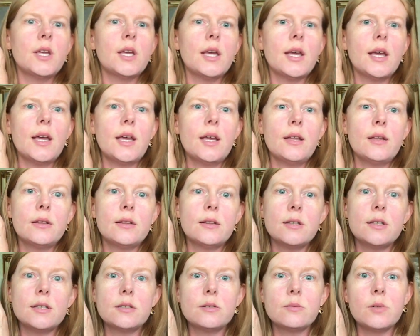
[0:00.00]
And
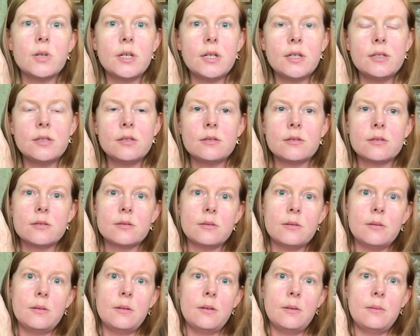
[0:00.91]
this was
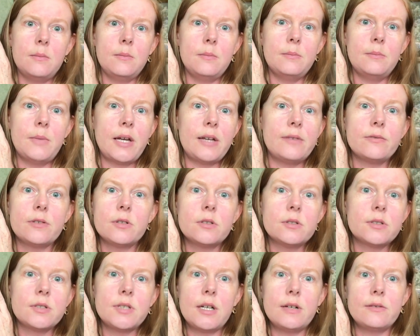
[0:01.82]
my
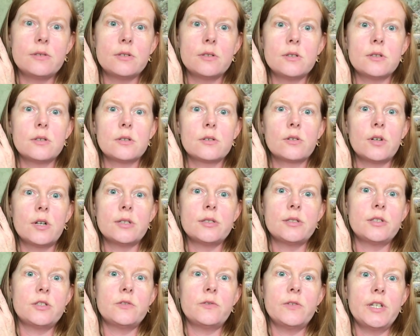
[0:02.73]
first ever cross
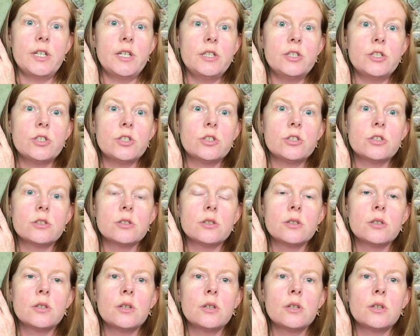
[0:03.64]
stitch finish.